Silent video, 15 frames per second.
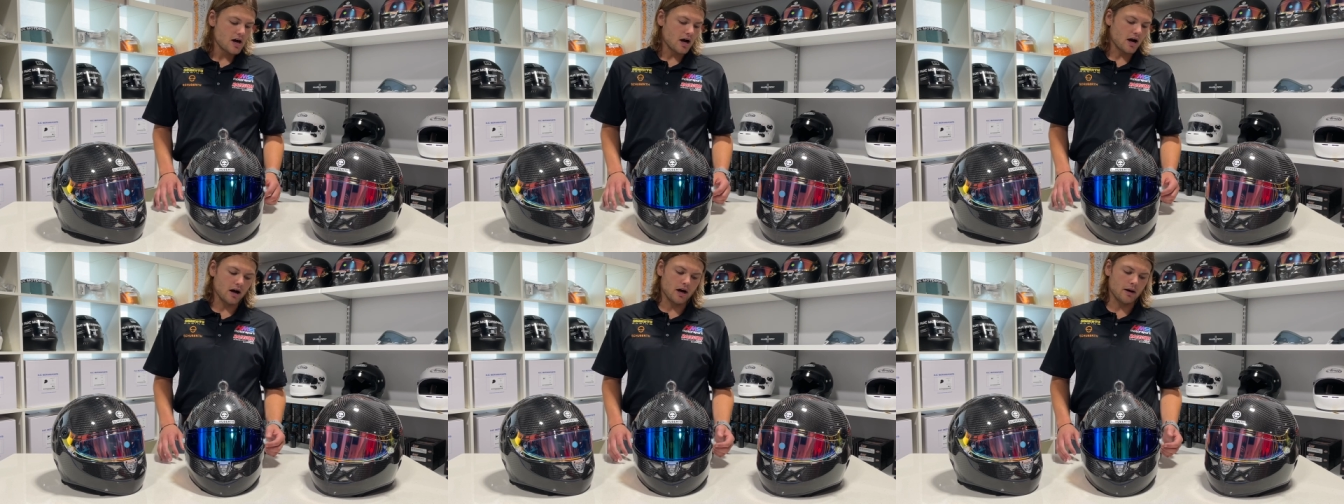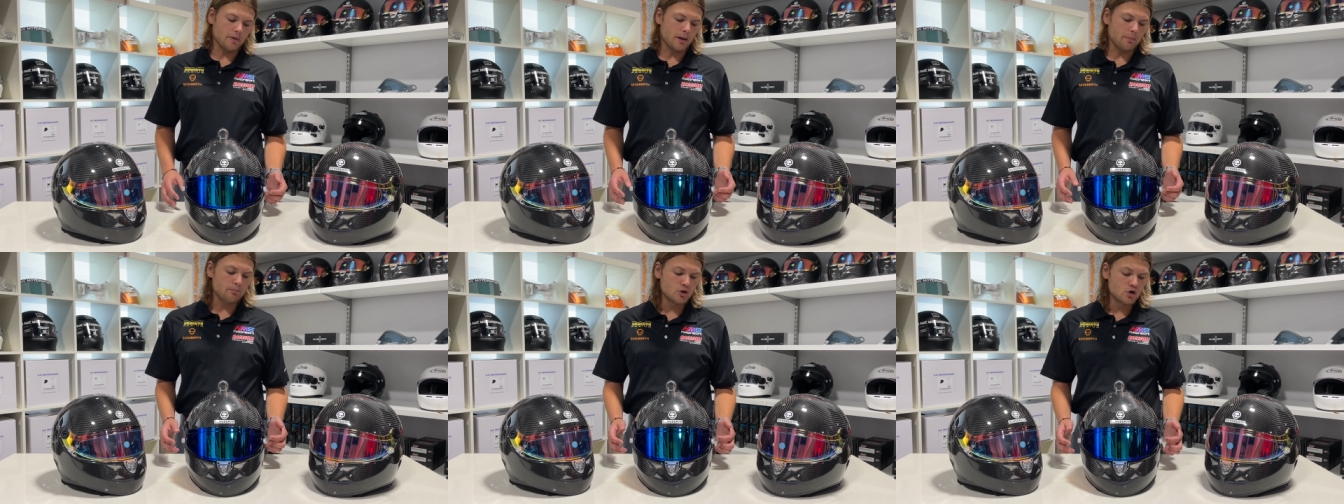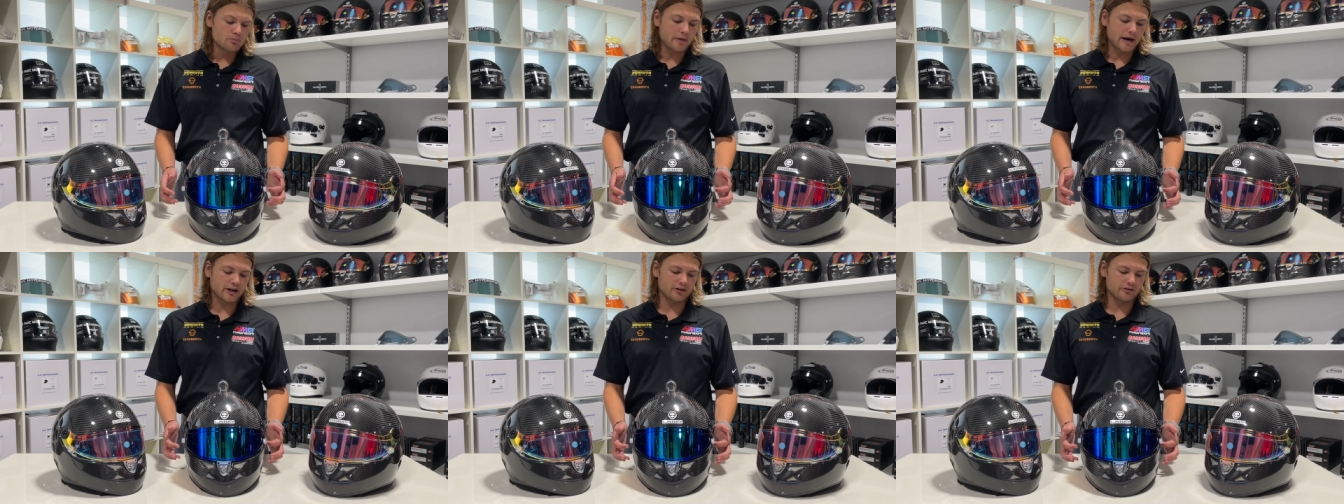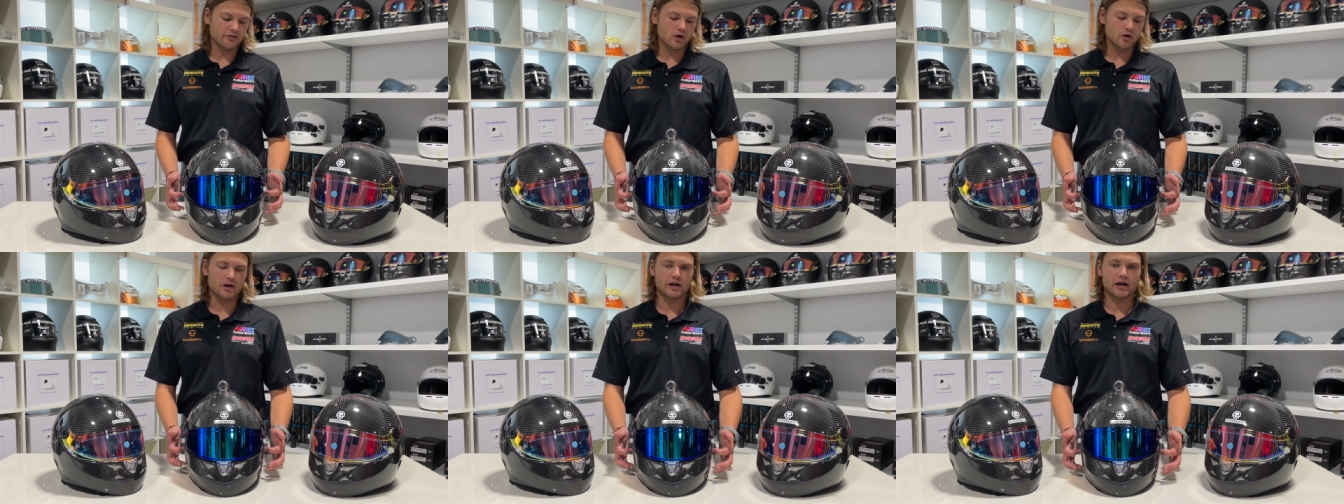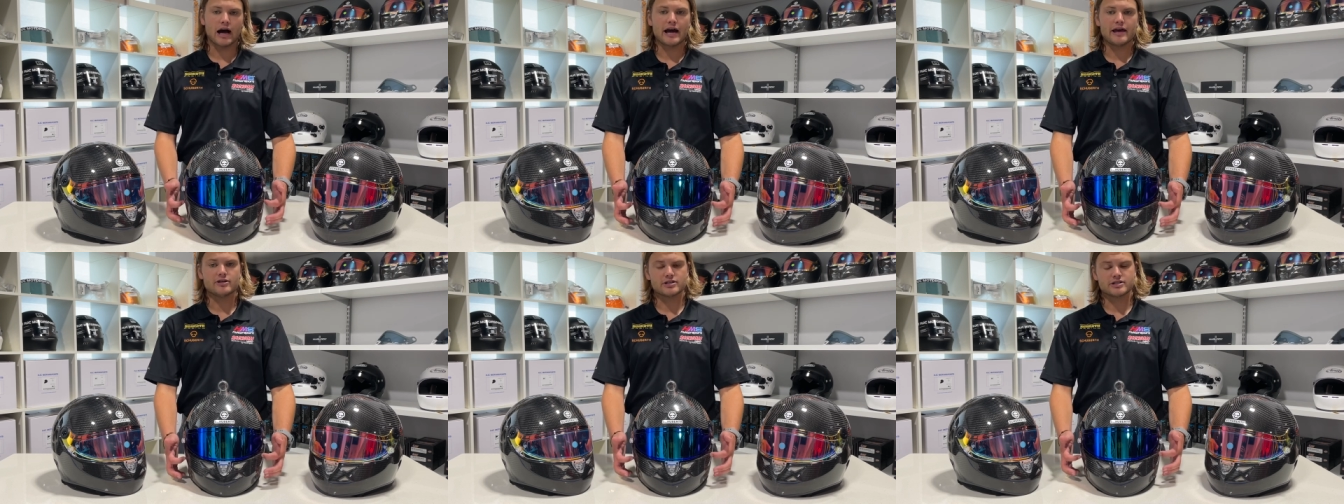um, a boom microphone on
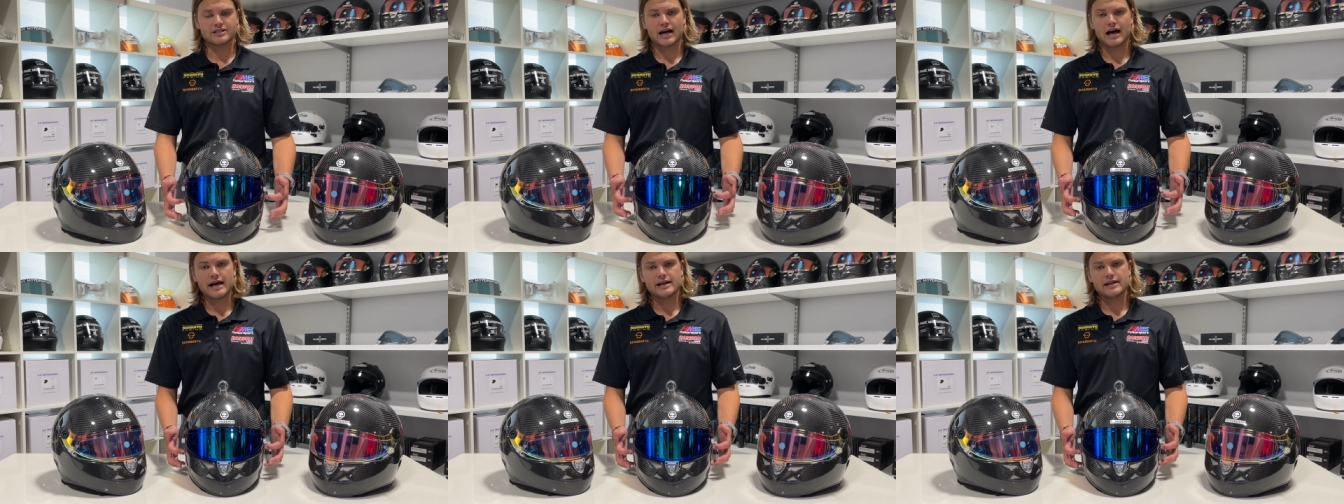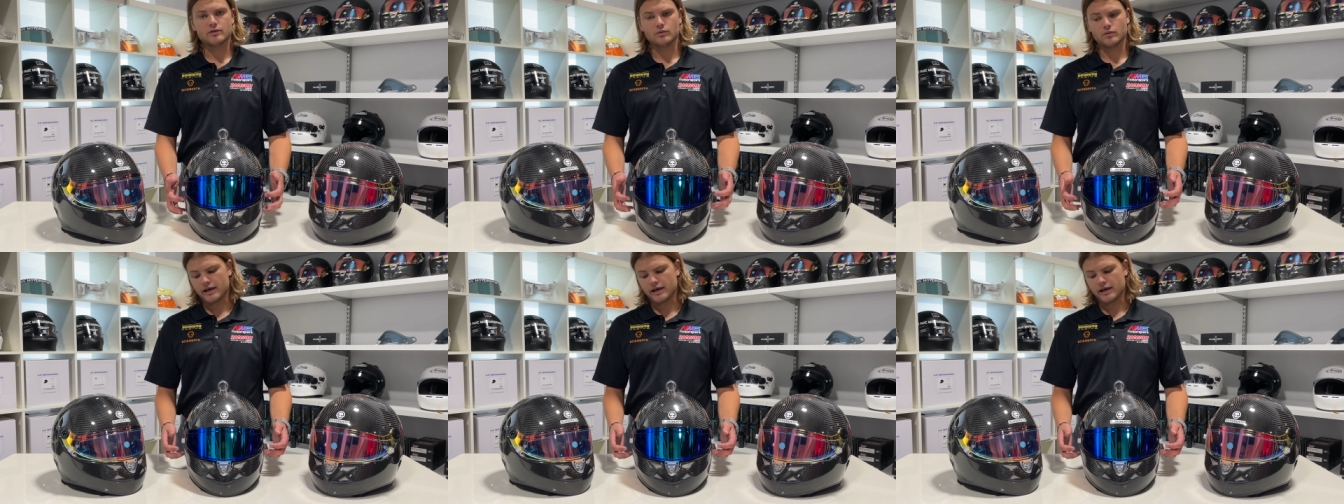either side,